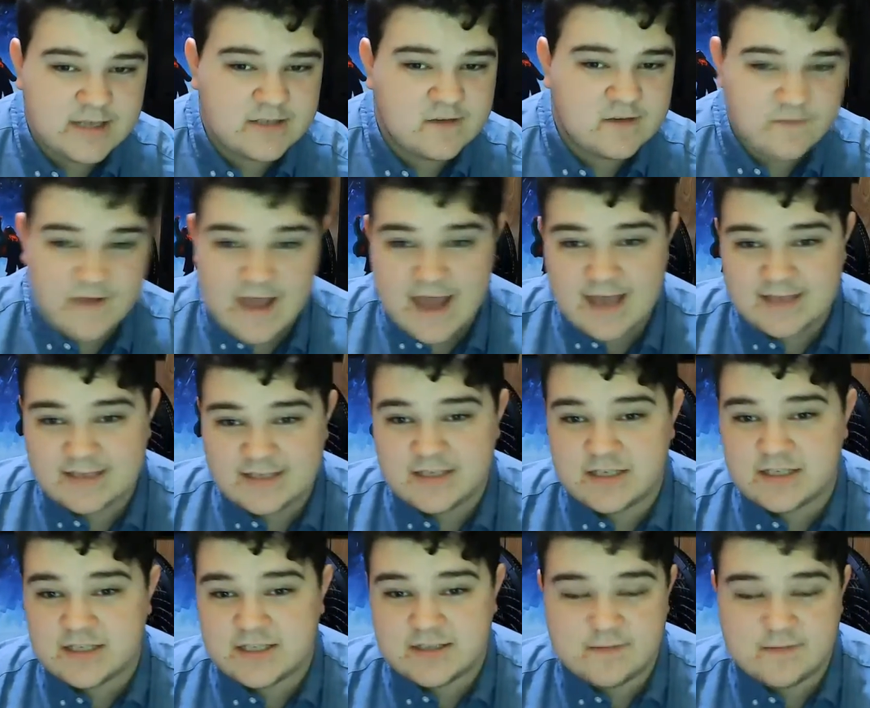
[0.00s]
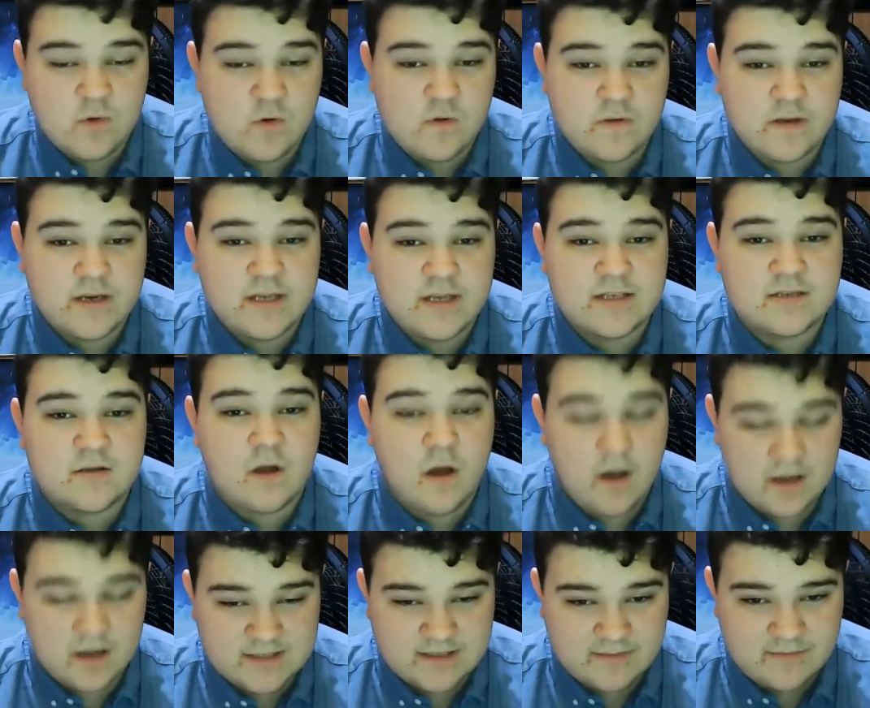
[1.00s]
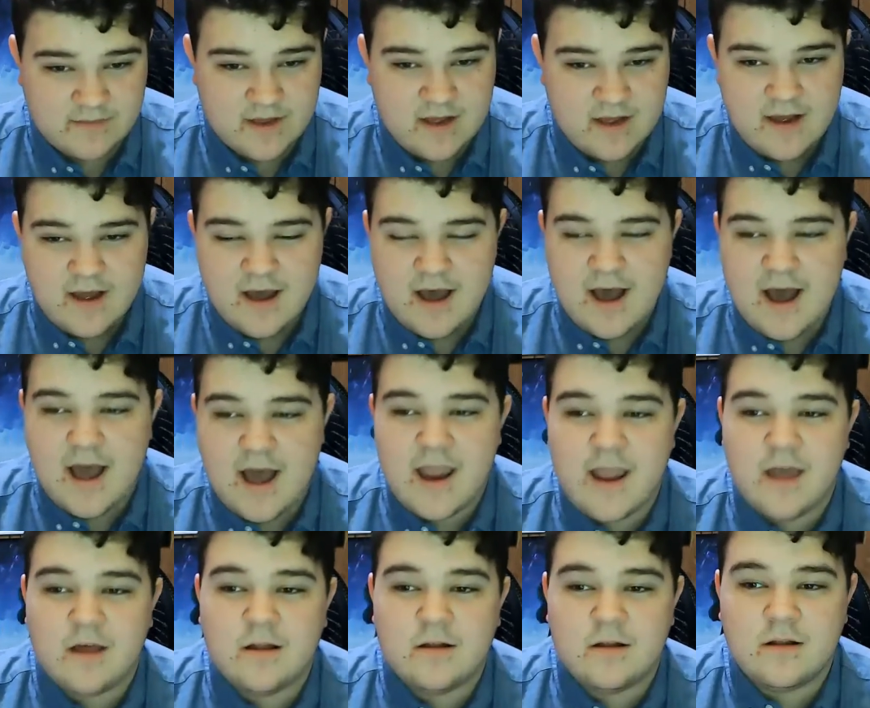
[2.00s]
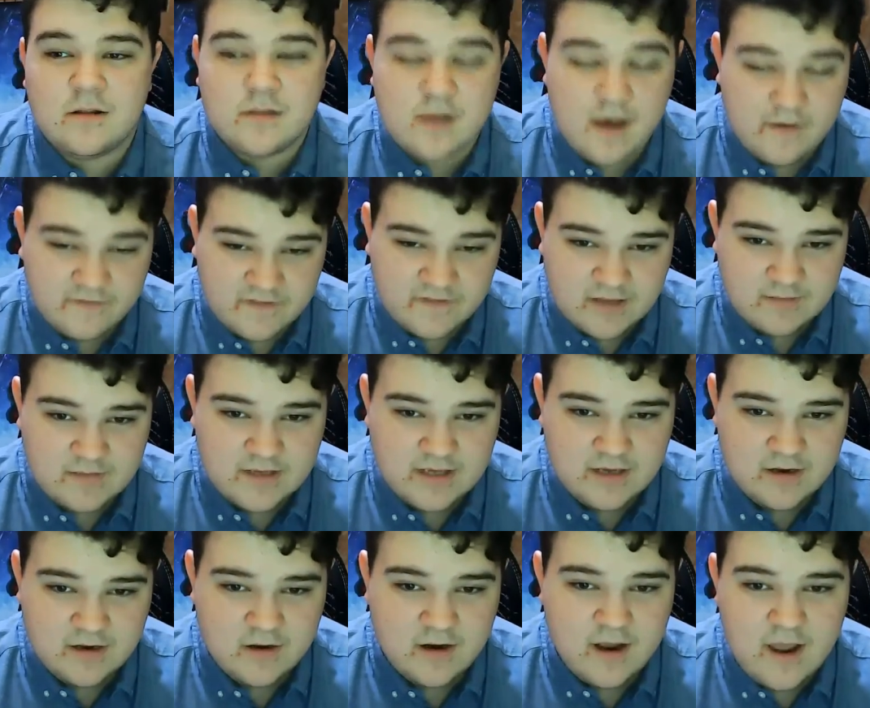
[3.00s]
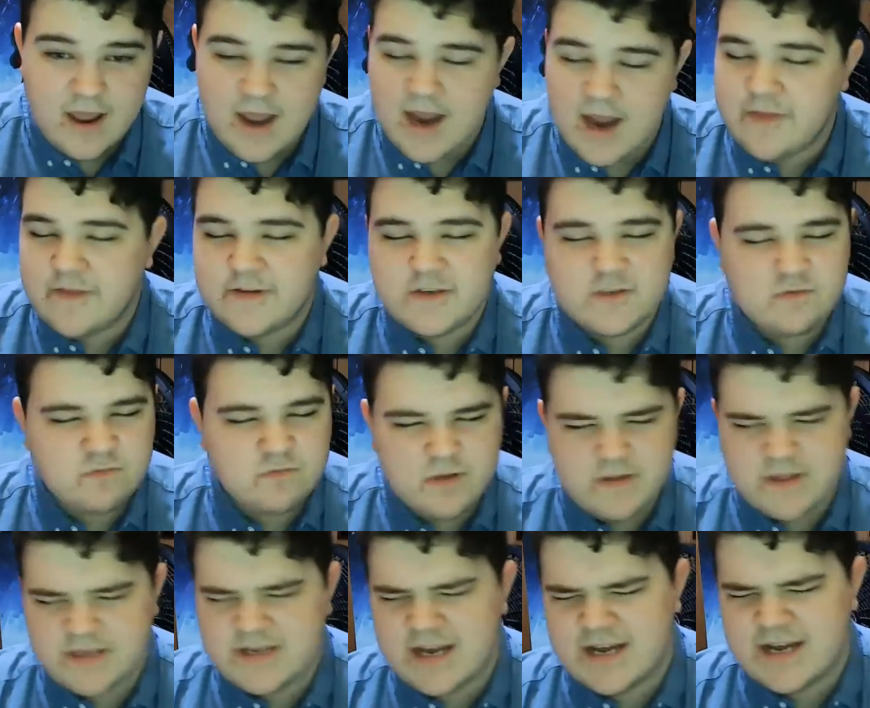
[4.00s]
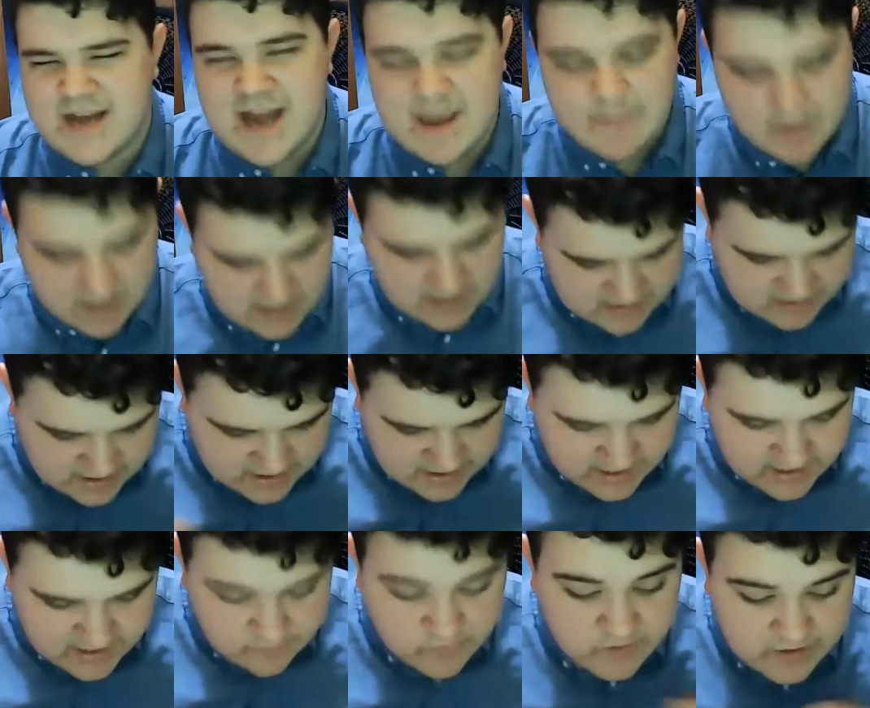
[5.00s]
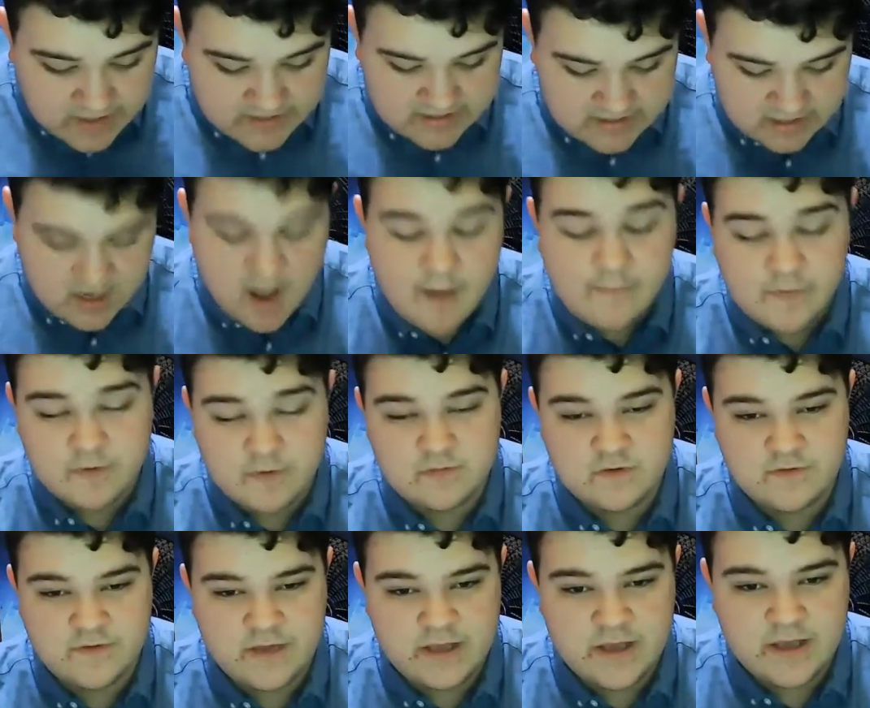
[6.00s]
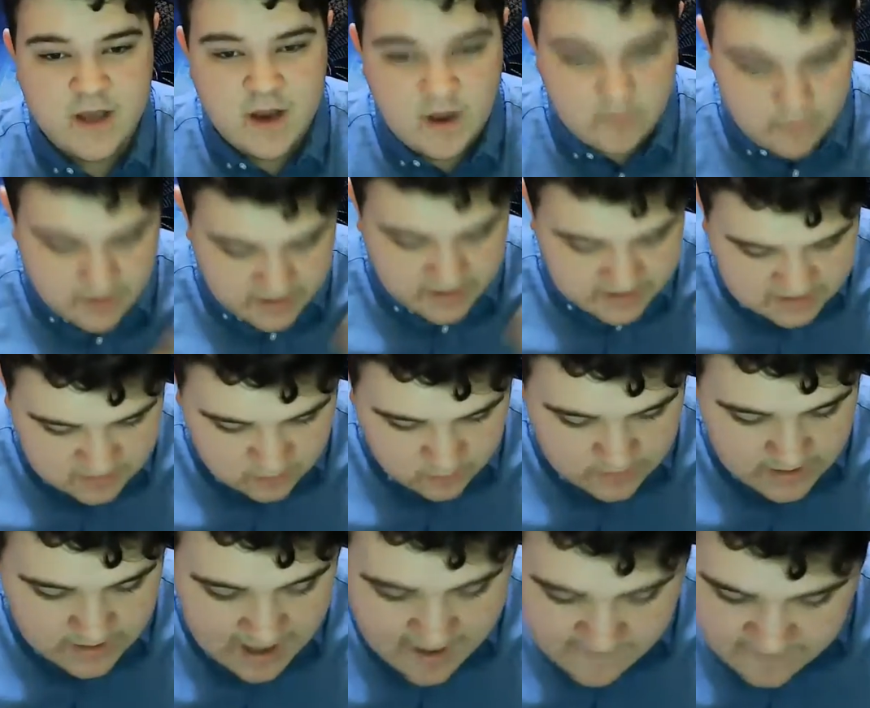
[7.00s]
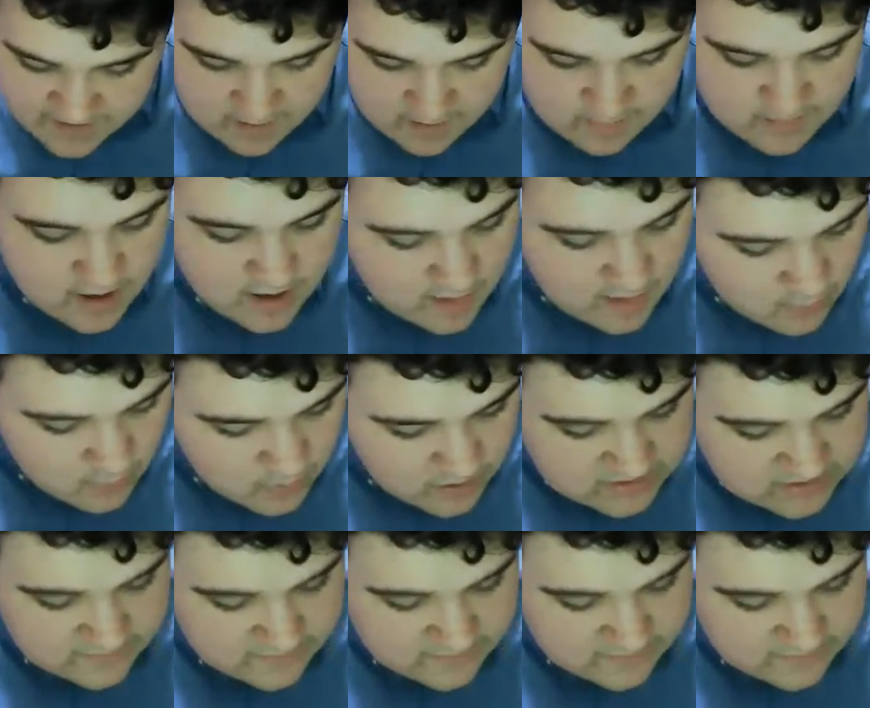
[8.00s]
fast, he is smooth, and he is awesome. I loved him here, and just really the dynamic, because it really is a couple movie, right? So we have him, we also have